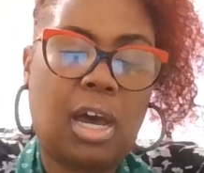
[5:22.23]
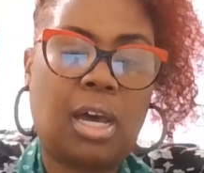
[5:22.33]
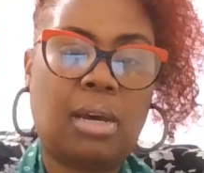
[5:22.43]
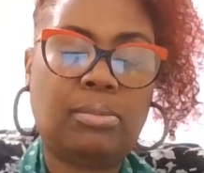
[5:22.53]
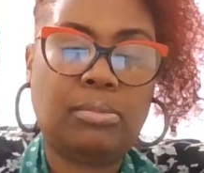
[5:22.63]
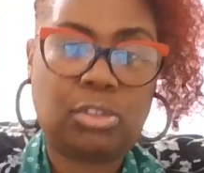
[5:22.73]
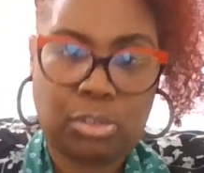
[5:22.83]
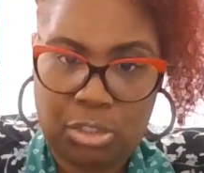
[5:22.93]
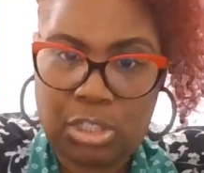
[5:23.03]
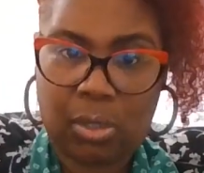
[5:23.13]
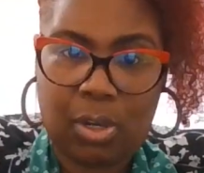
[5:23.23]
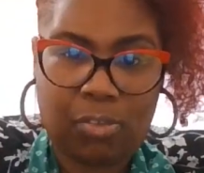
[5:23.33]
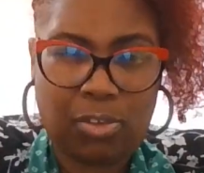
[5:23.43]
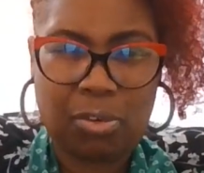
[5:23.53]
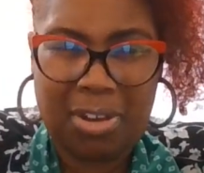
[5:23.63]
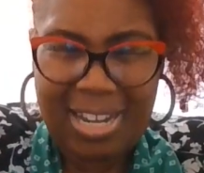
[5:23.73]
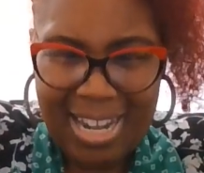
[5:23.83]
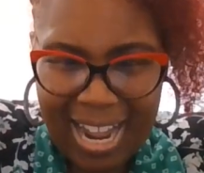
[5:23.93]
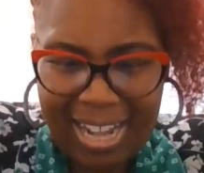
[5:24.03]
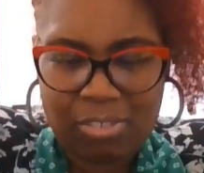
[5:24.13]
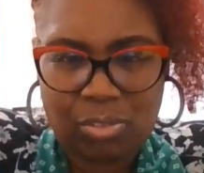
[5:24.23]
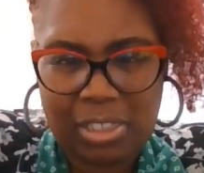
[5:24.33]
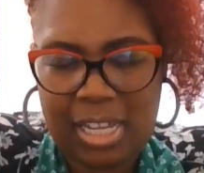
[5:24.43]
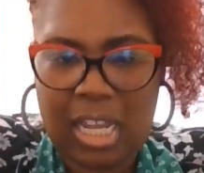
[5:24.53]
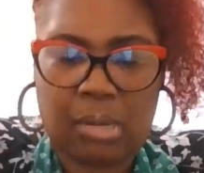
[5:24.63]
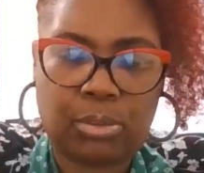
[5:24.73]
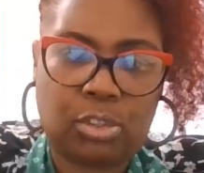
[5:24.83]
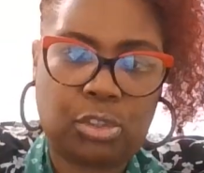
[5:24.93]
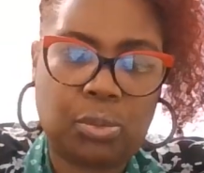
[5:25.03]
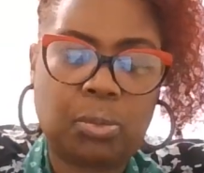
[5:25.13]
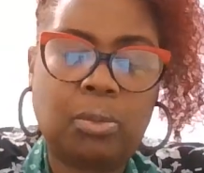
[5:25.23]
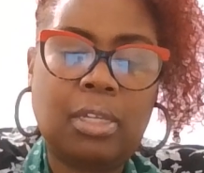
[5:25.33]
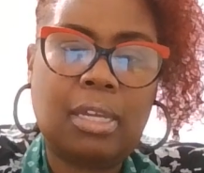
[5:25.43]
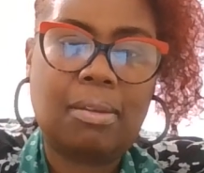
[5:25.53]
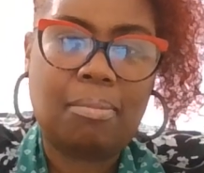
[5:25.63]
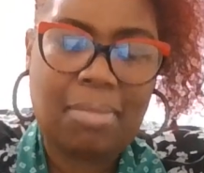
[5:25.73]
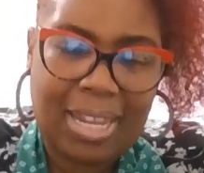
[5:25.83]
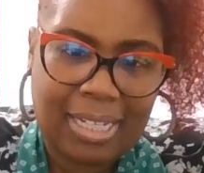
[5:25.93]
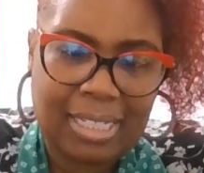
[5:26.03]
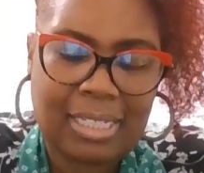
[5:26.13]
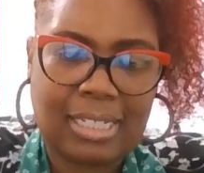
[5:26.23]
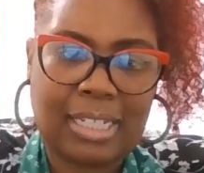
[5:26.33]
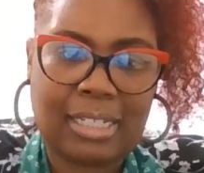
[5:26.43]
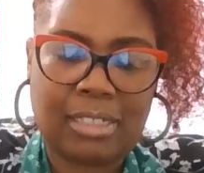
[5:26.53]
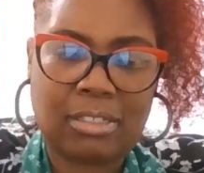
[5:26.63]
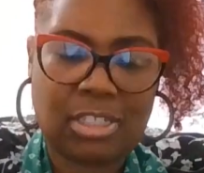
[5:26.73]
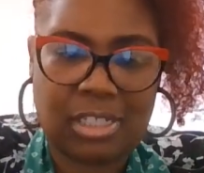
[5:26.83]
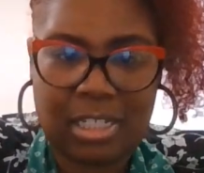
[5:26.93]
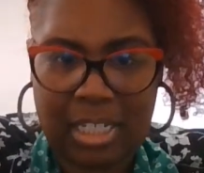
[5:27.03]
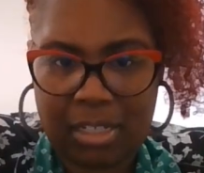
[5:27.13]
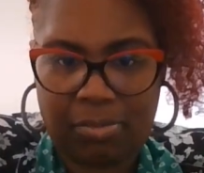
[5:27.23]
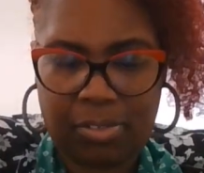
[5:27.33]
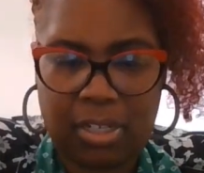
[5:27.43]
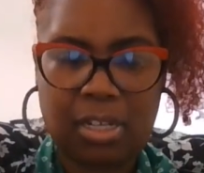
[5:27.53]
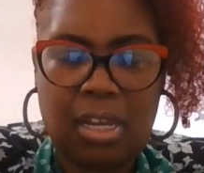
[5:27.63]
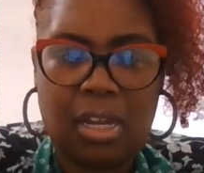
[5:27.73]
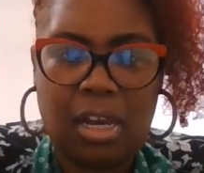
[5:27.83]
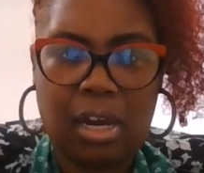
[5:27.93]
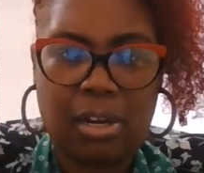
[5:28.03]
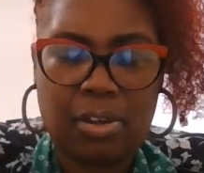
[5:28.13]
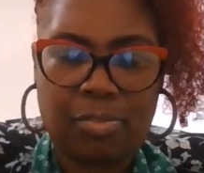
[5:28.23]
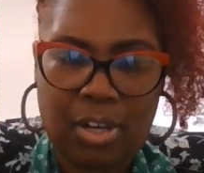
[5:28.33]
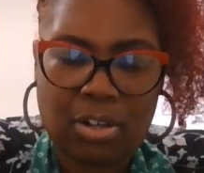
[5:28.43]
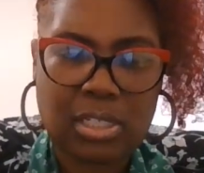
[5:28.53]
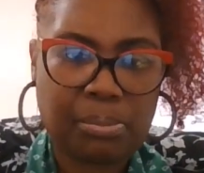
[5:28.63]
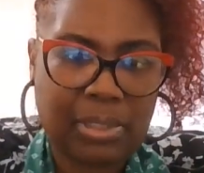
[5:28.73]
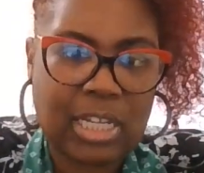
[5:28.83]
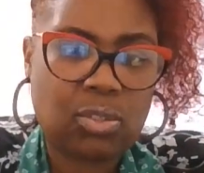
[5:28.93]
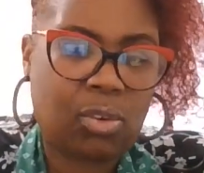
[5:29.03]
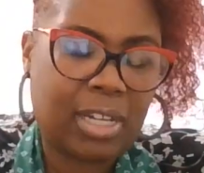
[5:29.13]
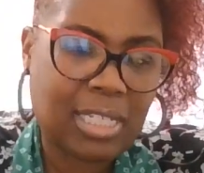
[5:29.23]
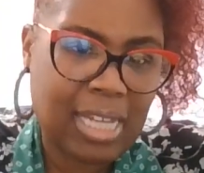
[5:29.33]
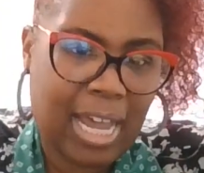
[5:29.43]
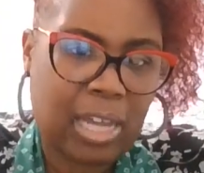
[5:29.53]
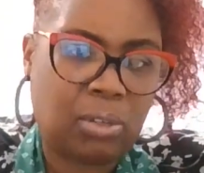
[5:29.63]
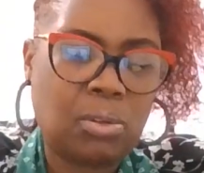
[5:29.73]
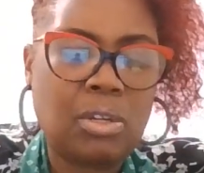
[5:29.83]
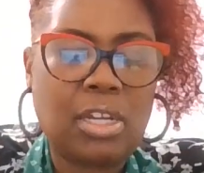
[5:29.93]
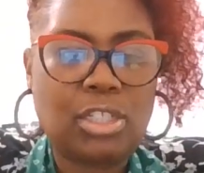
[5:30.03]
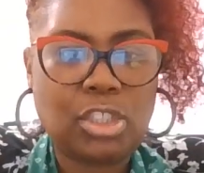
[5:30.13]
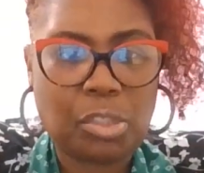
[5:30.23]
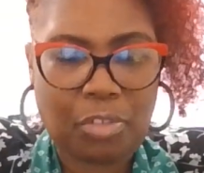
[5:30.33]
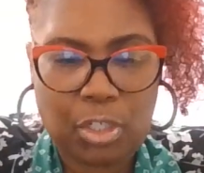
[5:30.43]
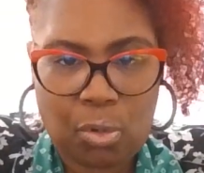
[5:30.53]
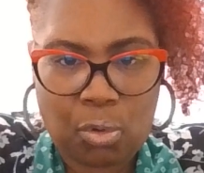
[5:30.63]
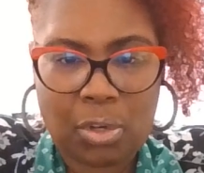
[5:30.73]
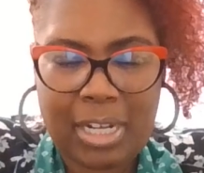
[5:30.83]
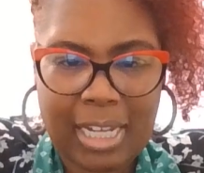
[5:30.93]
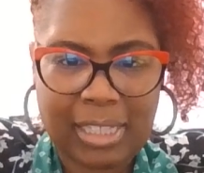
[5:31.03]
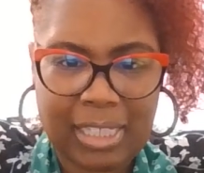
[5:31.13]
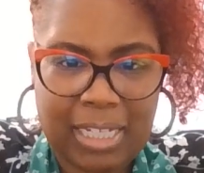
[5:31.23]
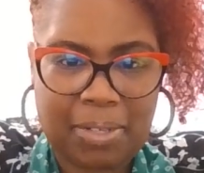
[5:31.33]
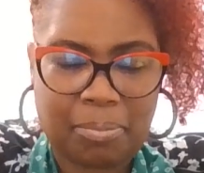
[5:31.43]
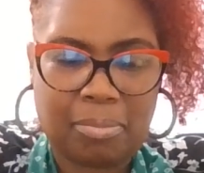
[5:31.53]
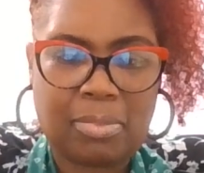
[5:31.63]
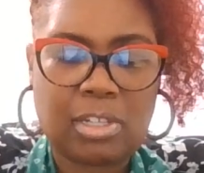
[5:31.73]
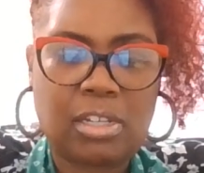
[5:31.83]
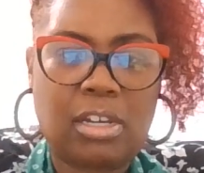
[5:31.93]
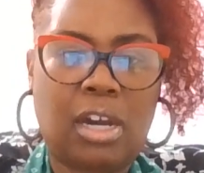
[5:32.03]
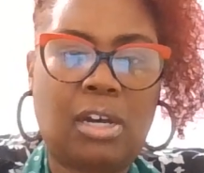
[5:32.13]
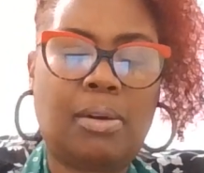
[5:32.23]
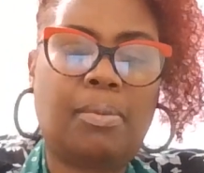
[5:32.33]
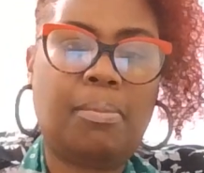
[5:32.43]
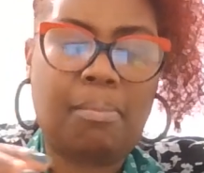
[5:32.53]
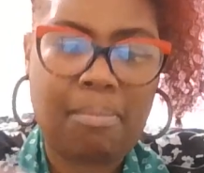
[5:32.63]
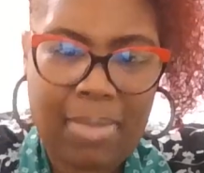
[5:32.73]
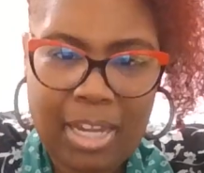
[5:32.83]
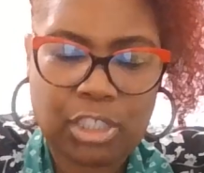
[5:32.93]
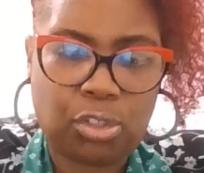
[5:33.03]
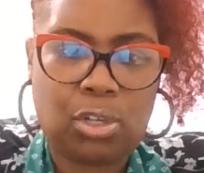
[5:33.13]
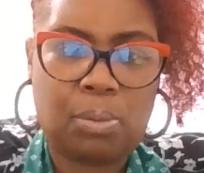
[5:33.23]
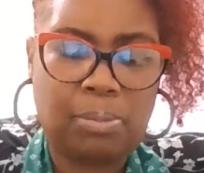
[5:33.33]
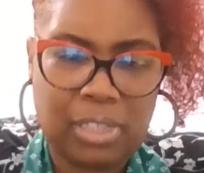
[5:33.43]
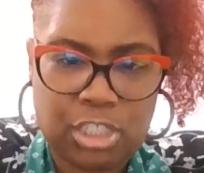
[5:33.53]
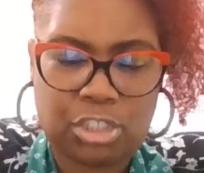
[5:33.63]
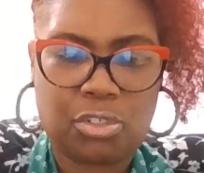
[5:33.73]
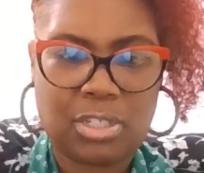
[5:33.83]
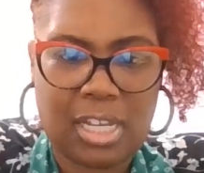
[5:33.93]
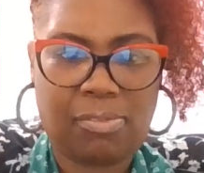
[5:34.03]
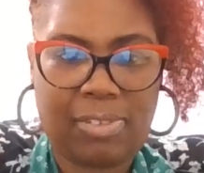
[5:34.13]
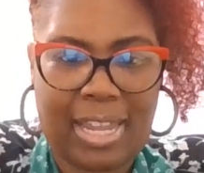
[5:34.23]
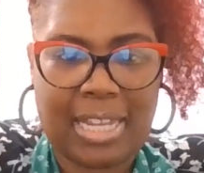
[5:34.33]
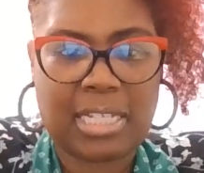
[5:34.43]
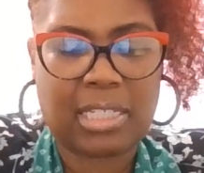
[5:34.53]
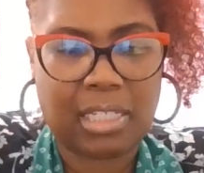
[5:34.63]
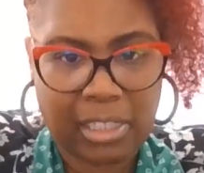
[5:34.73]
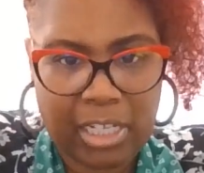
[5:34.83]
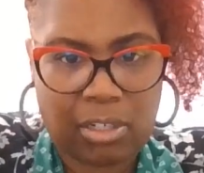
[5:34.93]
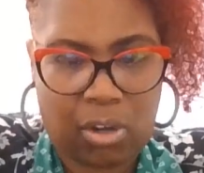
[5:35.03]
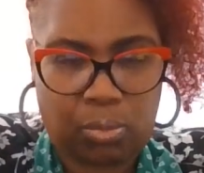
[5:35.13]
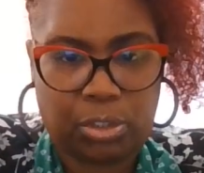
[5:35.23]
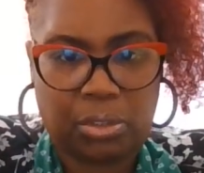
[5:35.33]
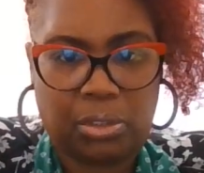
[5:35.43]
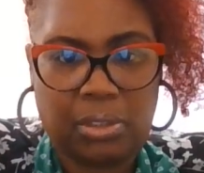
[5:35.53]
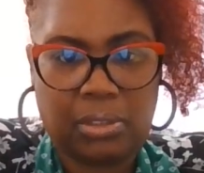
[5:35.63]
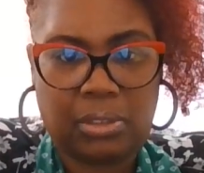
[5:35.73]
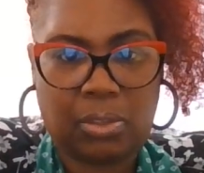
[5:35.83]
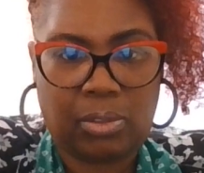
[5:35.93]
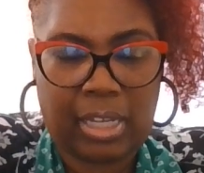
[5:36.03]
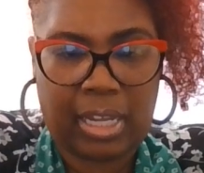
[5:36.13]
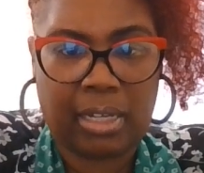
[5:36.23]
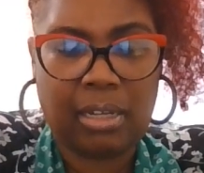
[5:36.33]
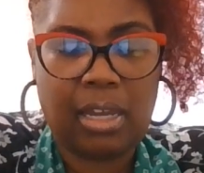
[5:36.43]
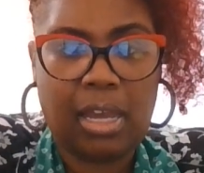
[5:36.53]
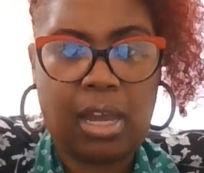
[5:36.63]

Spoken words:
If you're not really able to make it into the DMV, if there's a place on the title to record that lien, make sure you list yourself as the lien holder. Okay.